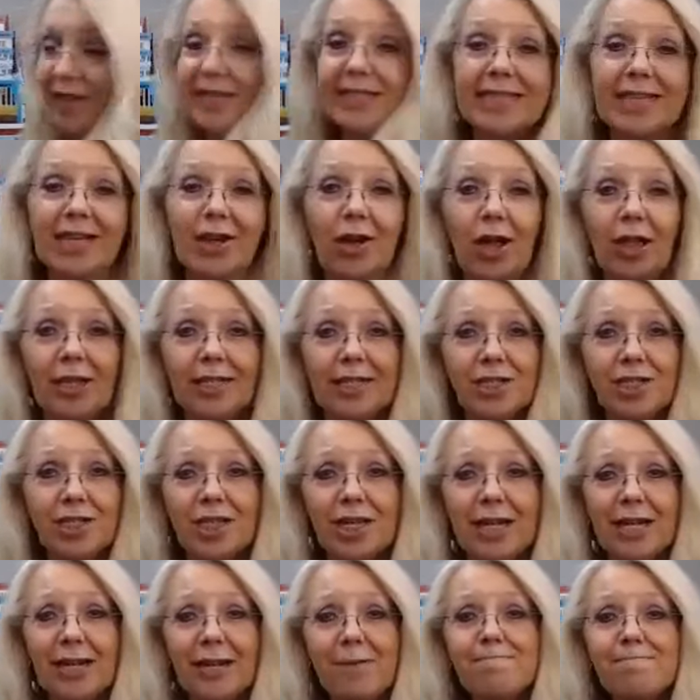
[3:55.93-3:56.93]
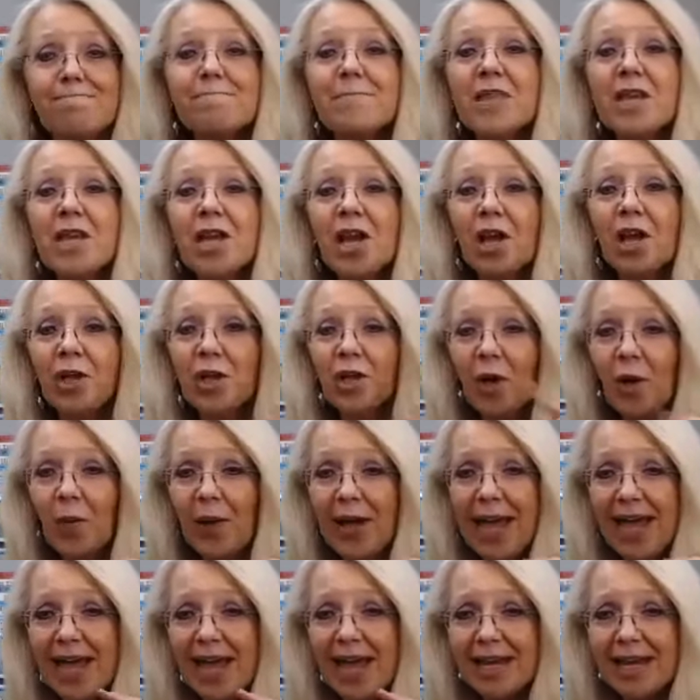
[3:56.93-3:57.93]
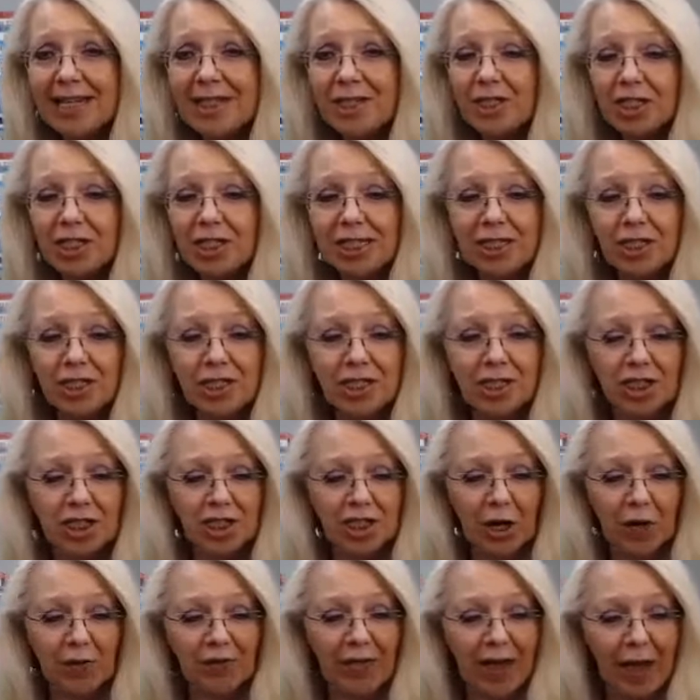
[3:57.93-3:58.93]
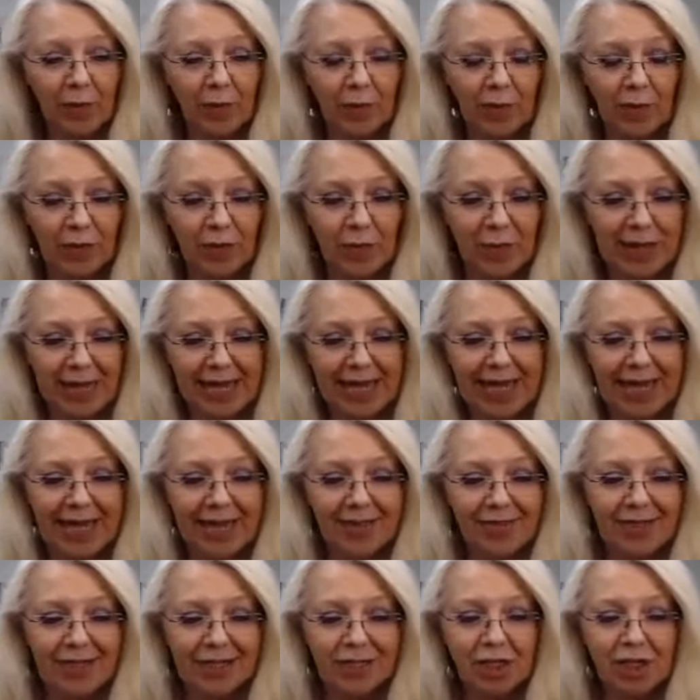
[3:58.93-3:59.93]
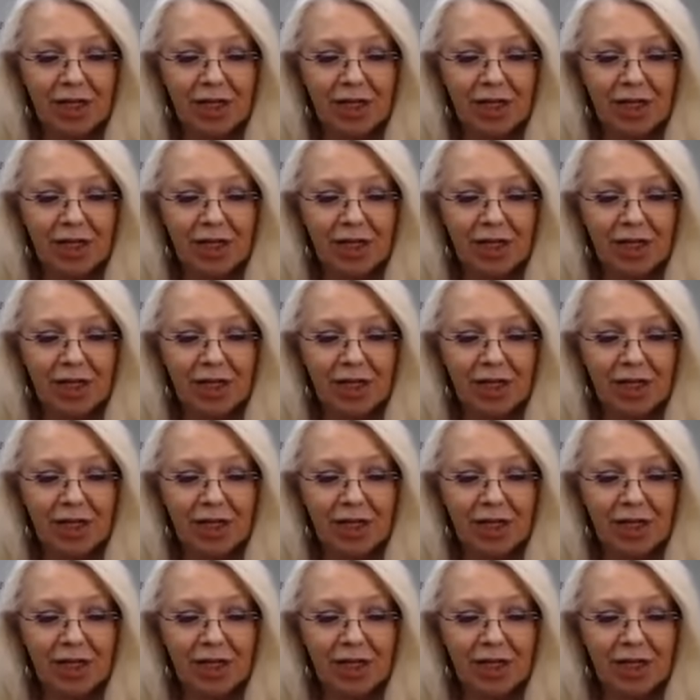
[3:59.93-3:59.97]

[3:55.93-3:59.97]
physiology, go ahead and just share that with me in the